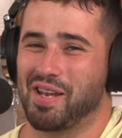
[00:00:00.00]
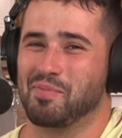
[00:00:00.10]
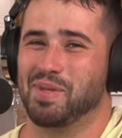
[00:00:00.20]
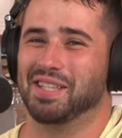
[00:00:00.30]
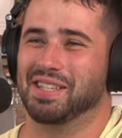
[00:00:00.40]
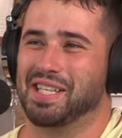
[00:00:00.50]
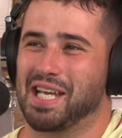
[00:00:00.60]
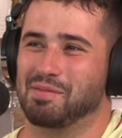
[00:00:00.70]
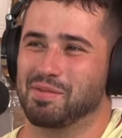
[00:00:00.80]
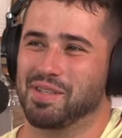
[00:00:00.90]
that immediately
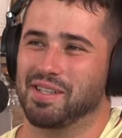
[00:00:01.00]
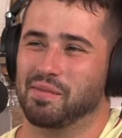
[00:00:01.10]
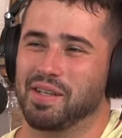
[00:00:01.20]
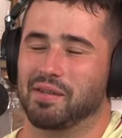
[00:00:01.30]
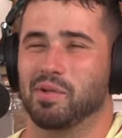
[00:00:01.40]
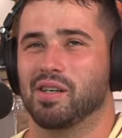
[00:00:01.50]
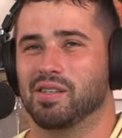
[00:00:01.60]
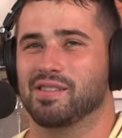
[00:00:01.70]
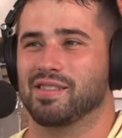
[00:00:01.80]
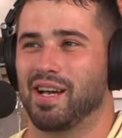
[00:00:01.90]
came to me. Okay. Like, well,
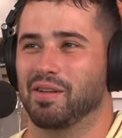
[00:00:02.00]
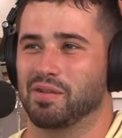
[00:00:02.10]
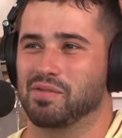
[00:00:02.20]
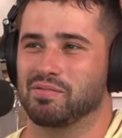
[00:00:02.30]
this guy looks